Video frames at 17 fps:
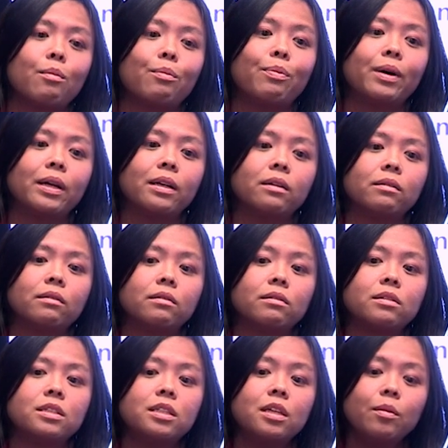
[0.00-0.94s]
but
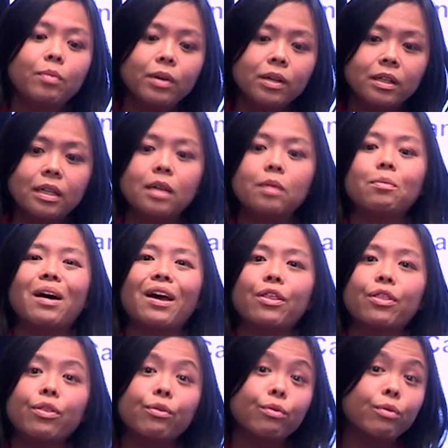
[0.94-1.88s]
typically by
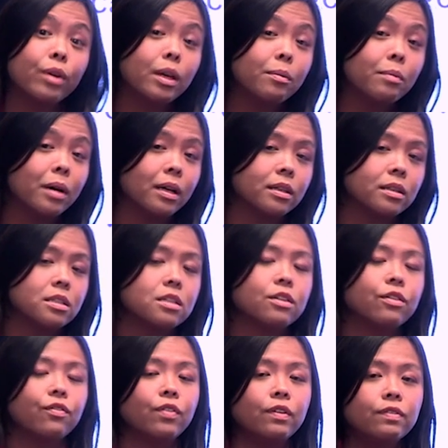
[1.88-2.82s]
three
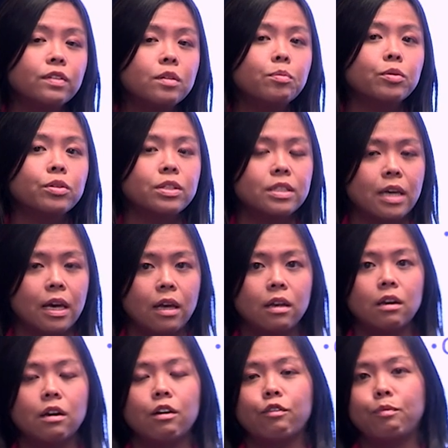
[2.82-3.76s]
months,
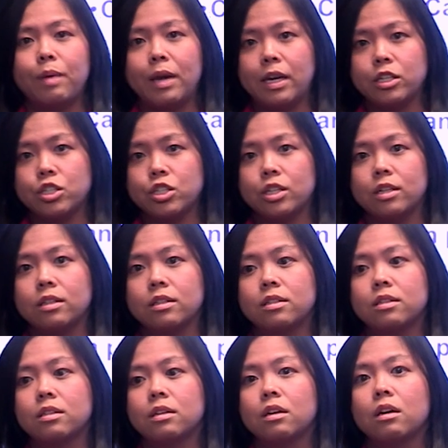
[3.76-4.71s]
50% of
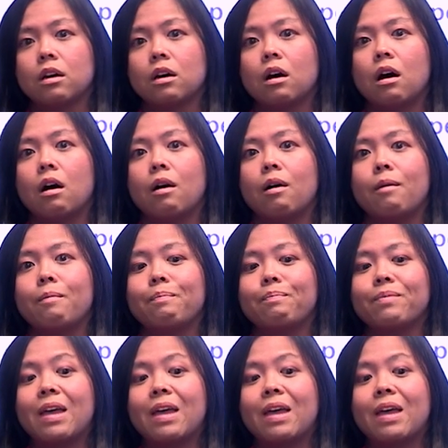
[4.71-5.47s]
patients um,